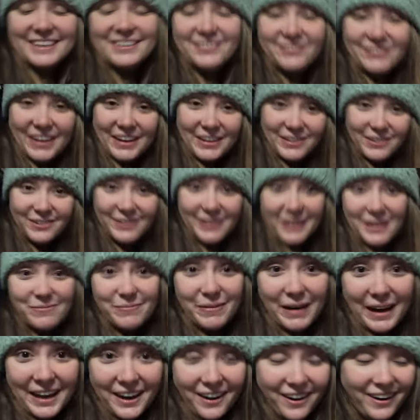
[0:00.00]
in my Udi,
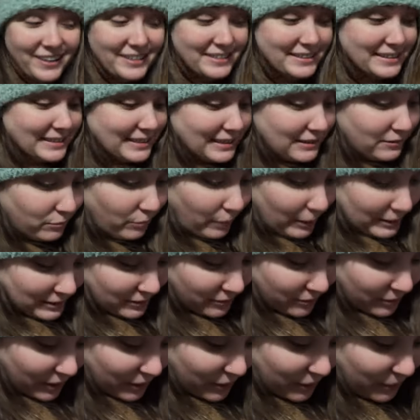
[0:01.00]
but honestly
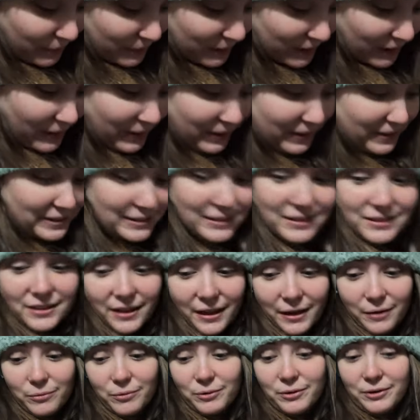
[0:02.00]
wasn't really cold at all. This is
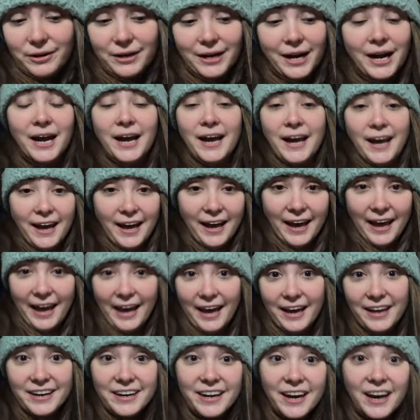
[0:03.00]
all I wore.
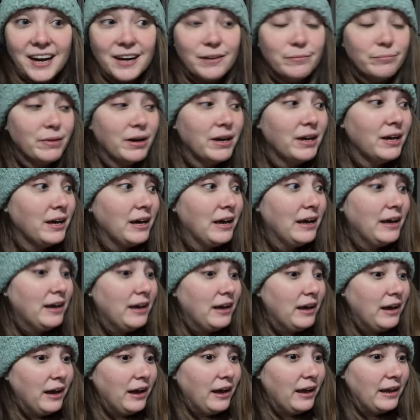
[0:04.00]
And um,
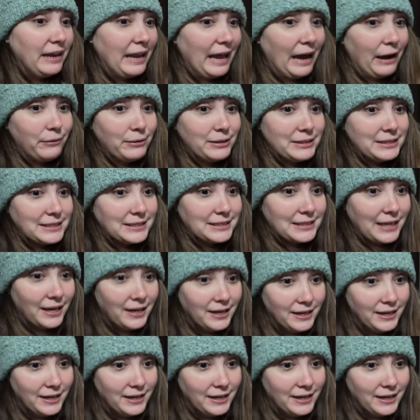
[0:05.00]
now it's